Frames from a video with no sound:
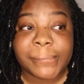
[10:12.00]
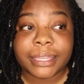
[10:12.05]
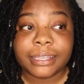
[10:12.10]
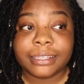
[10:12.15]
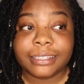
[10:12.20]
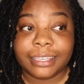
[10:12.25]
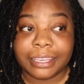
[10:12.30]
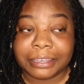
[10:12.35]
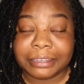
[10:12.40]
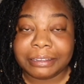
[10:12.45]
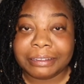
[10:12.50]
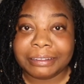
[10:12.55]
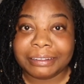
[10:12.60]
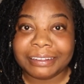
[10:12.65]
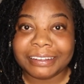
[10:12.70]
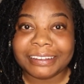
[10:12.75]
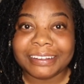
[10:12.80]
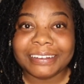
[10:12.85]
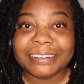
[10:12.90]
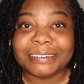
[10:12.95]

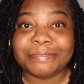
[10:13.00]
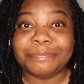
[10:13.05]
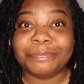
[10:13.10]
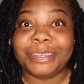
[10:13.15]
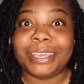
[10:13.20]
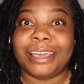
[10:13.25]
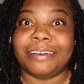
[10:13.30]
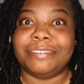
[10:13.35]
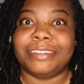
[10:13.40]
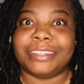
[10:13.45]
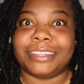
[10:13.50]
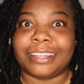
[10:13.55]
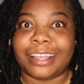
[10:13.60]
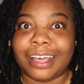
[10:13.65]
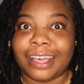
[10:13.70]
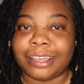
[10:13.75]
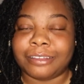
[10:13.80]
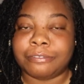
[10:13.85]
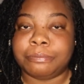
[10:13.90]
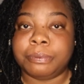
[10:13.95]
yeah, we have a
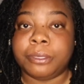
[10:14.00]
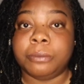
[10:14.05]
lot of